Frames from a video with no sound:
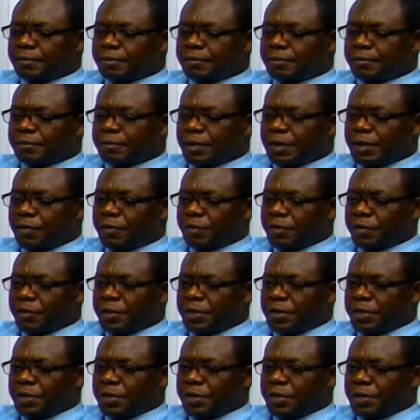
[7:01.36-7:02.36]
very,
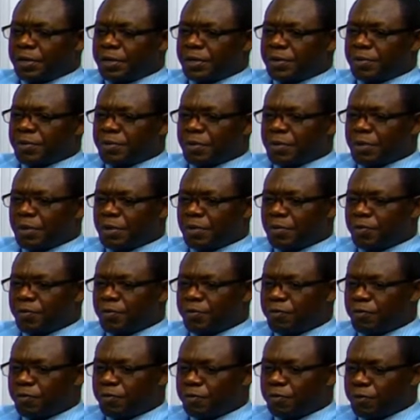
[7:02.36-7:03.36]
very
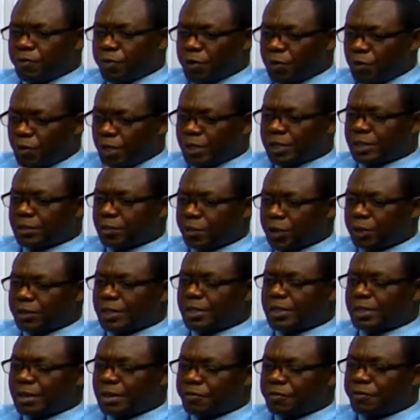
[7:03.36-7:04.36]
frequent. We
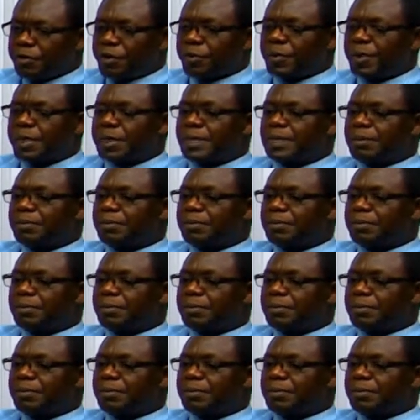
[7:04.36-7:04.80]
see them frequently